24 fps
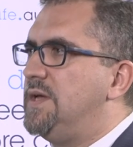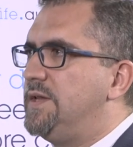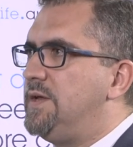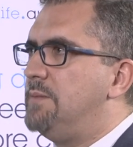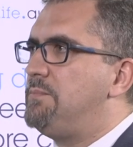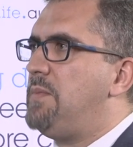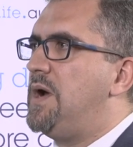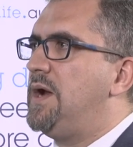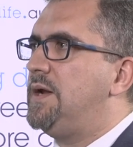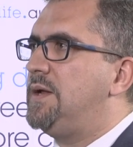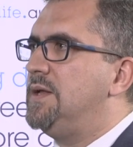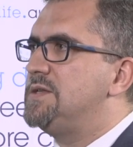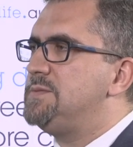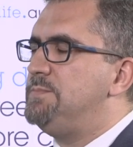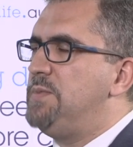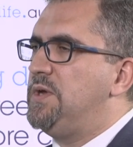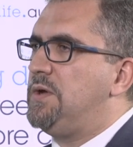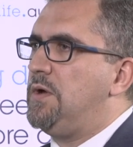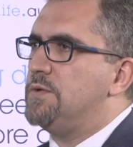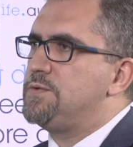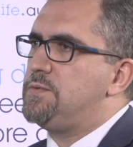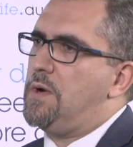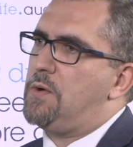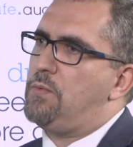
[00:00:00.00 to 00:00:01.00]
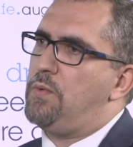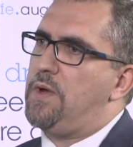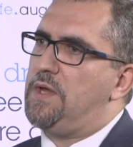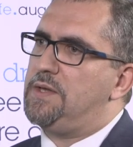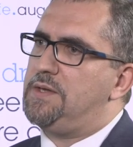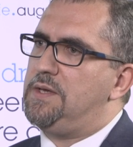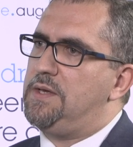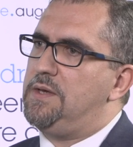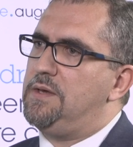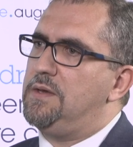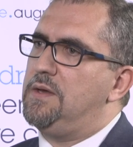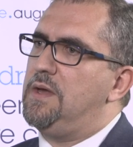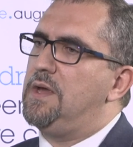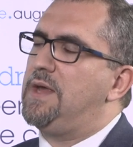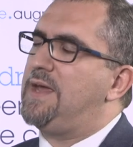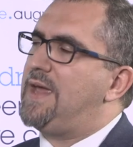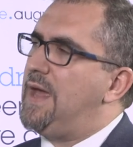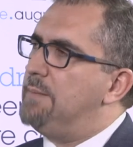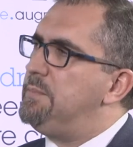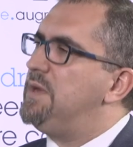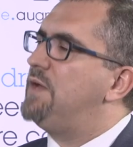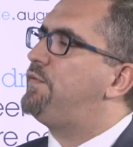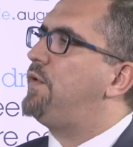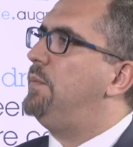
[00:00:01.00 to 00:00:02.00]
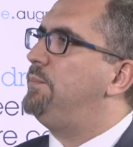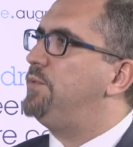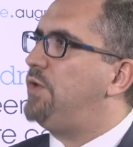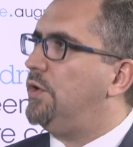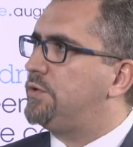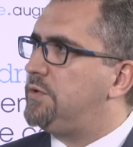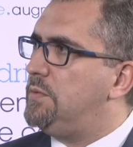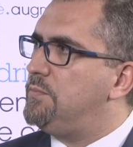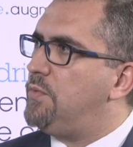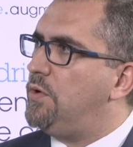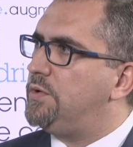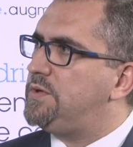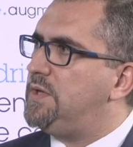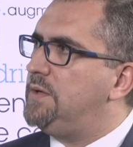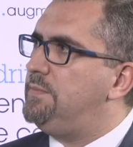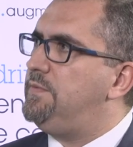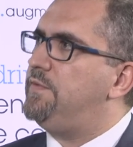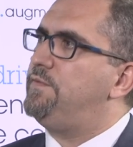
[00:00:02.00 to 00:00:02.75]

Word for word: other markets because we are already coming from the automotive,